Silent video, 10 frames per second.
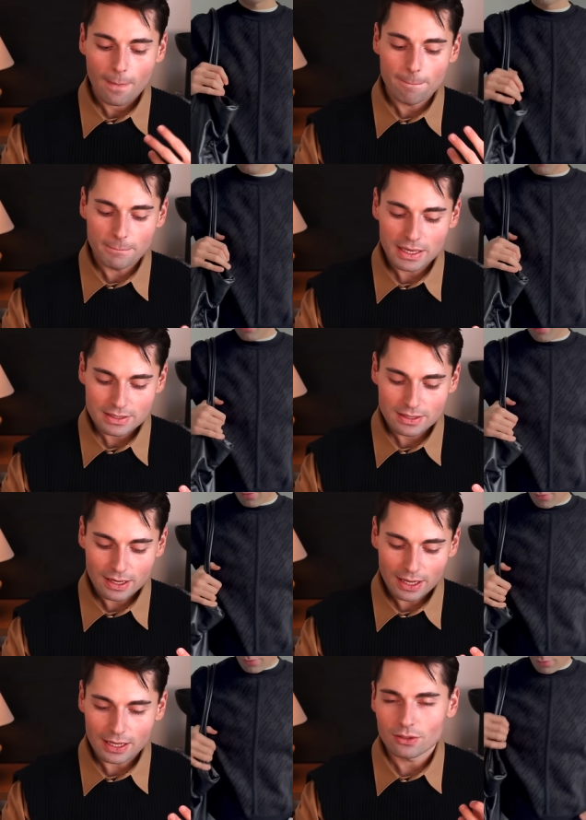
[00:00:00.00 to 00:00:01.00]
means
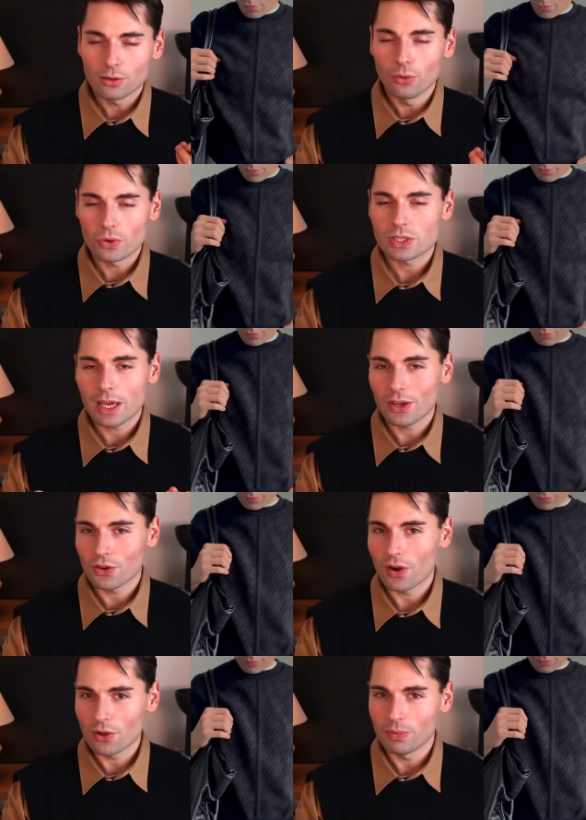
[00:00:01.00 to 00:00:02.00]
that it looks
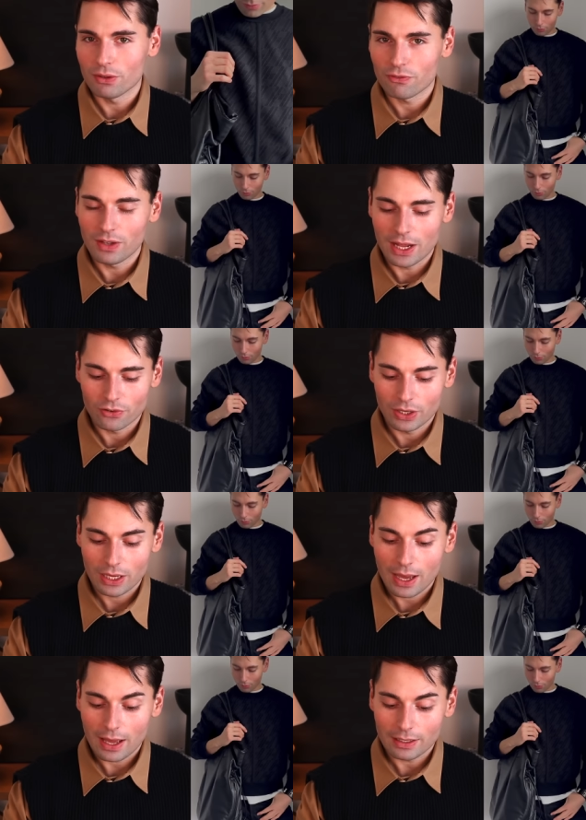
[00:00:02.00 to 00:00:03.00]
incredibly
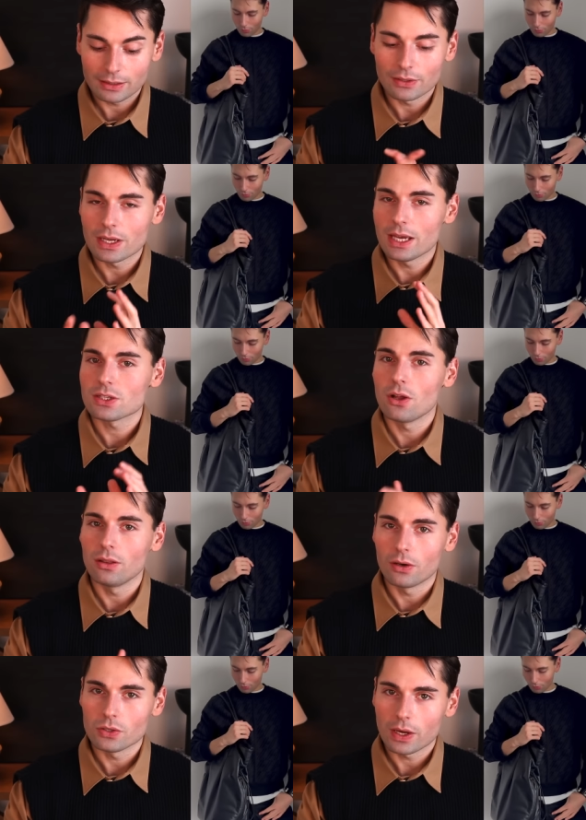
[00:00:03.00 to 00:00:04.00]
flattering and there is a
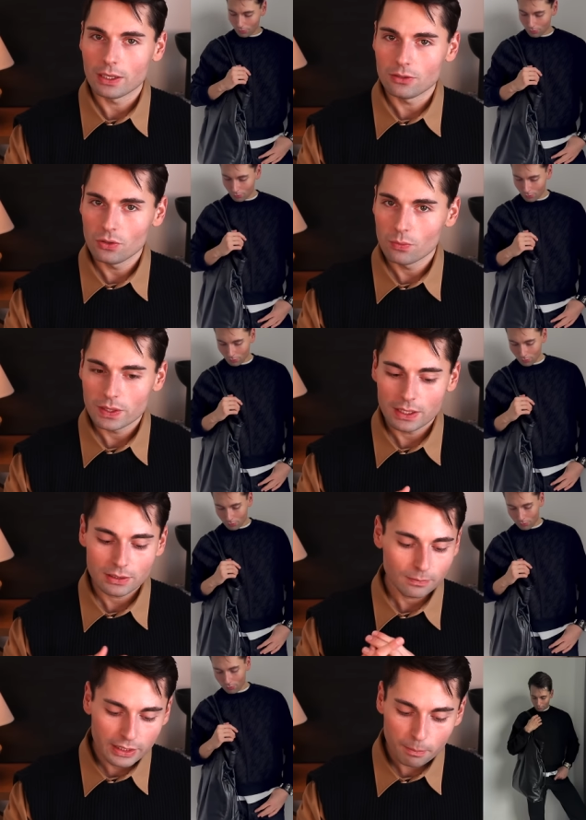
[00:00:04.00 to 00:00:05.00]
lot you can do with
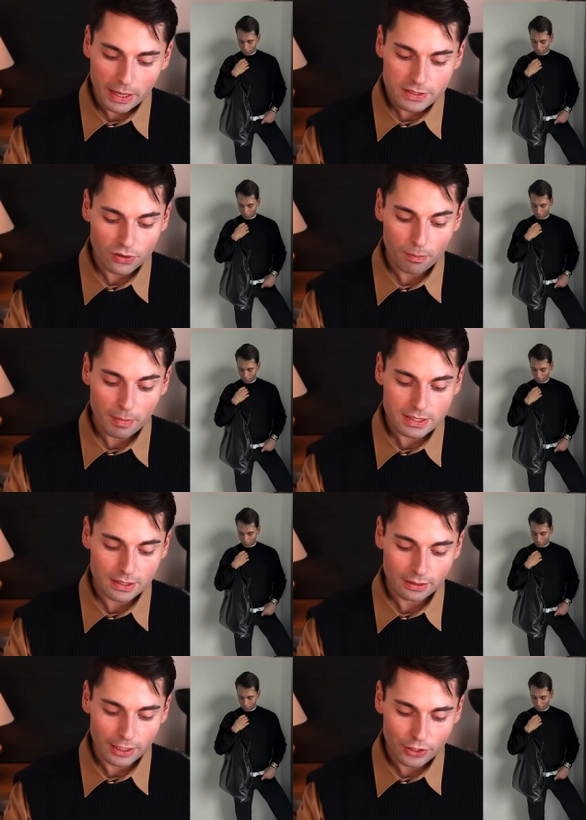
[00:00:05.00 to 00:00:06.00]
it. It makes an
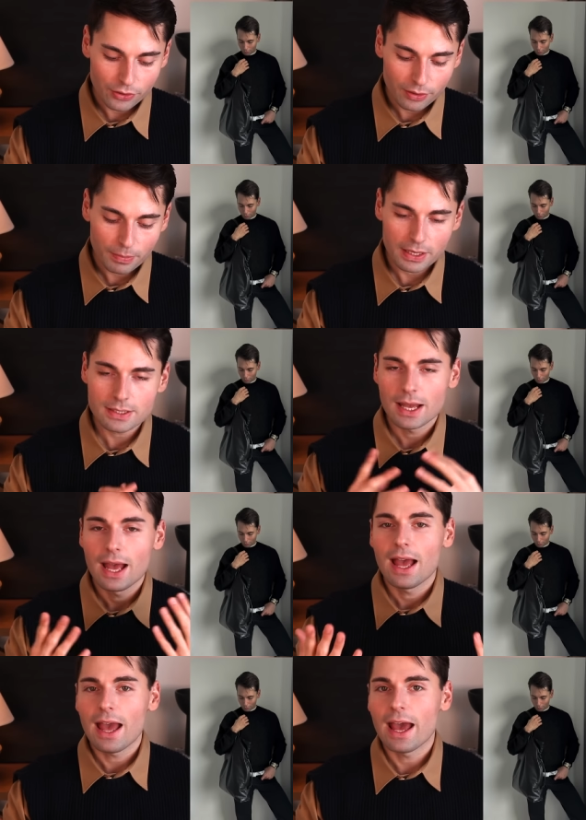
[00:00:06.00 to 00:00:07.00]
amazing layering piece
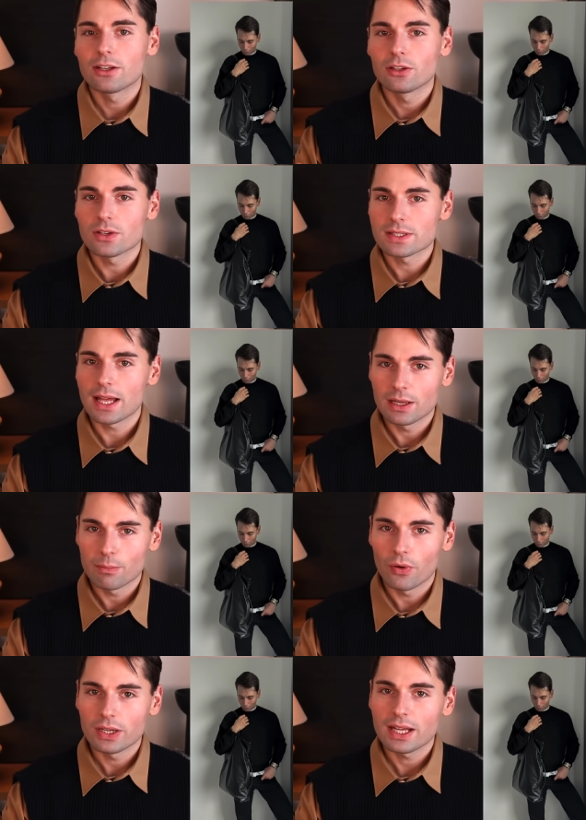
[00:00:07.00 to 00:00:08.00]
and the selling
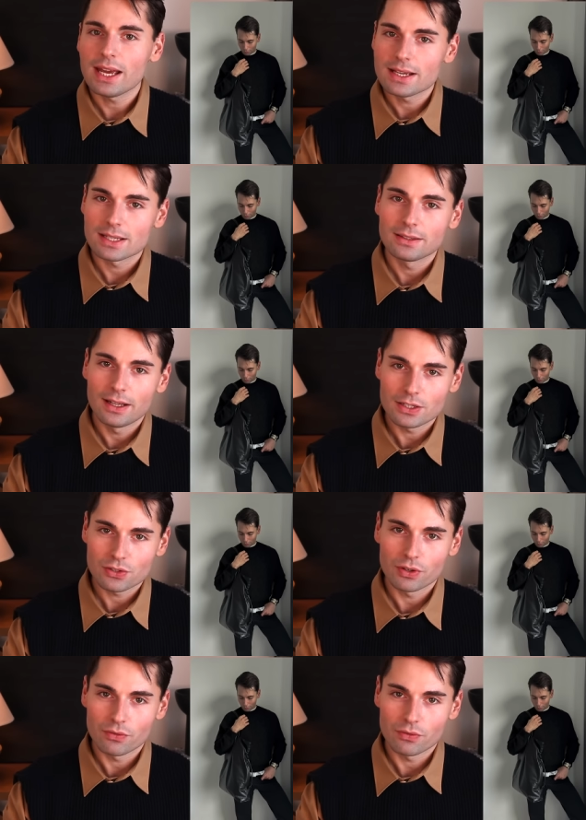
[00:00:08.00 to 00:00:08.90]
point is that it's